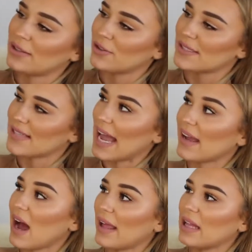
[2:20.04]
one looks
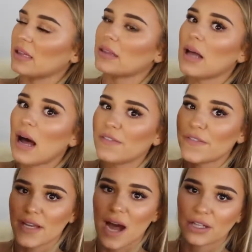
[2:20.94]
like. I
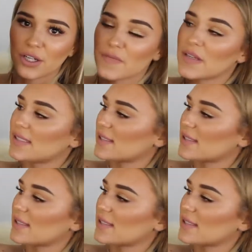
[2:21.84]
love the color of this.